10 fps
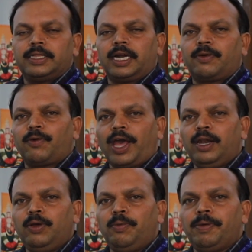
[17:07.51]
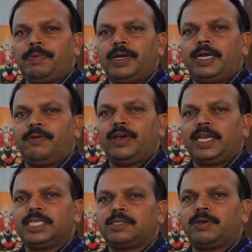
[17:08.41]
The value may
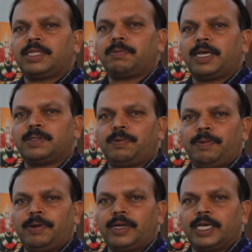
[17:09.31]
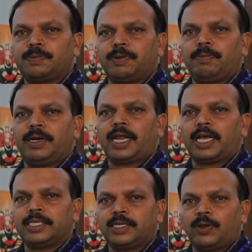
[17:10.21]
varies with experiment to experiment,
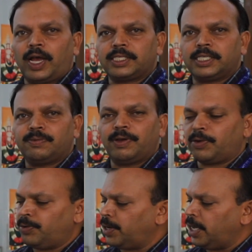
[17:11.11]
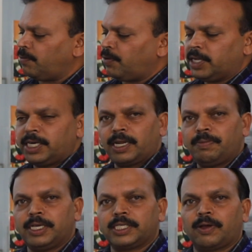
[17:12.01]
acid to acid we are going to take for the
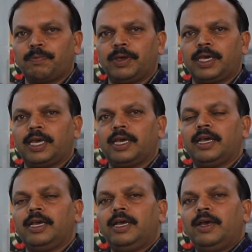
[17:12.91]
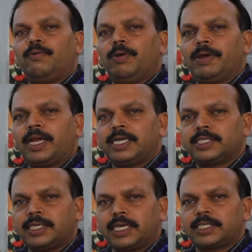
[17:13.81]
determination of pKa. We may get
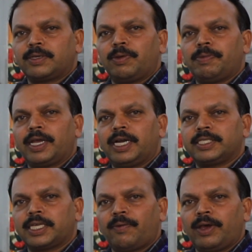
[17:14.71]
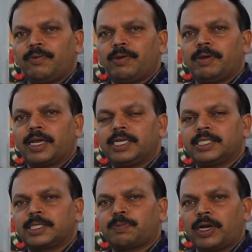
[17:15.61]
6, we may get 7, we may get
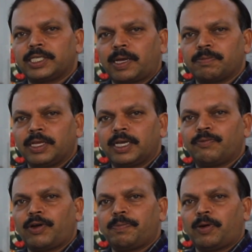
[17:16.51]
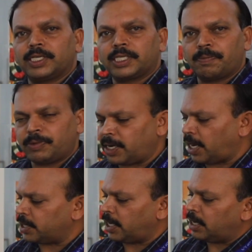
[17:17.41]
6 point something, 5 point something
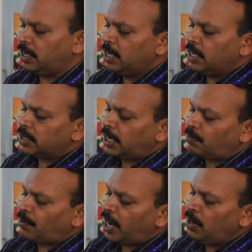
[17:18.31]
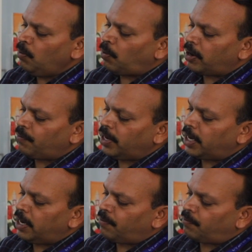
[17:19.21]
like that. The value what we
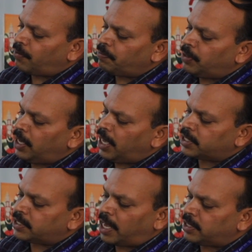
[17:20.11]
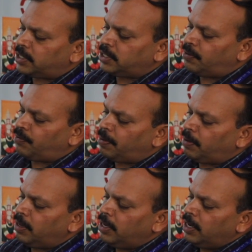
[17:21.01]
get from the x-axis, if we
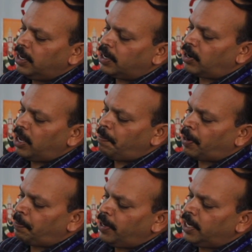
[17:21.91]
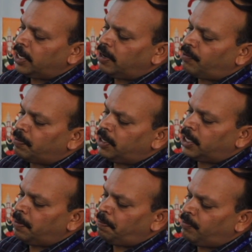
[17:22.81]
draw a perpendicular from the
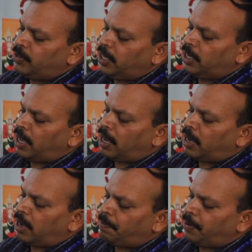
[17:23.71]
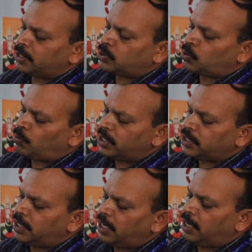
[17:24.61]
tip of the apex
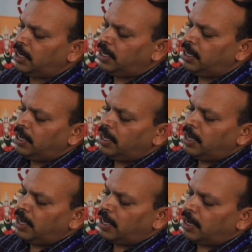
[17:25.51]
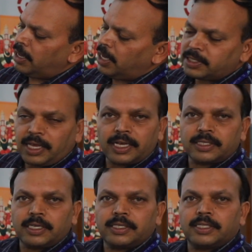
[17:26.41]
towards the
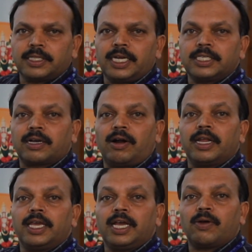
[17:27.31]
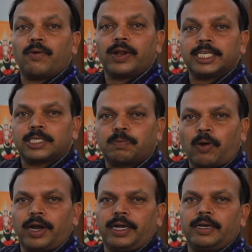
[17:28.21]
x-axis, that is called equivalence
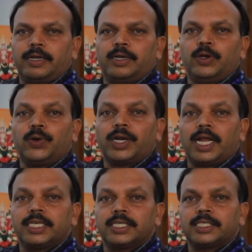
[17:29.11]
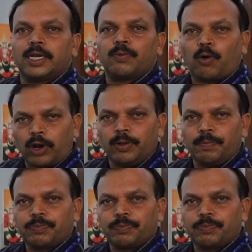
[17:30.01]
point, neutralization volume.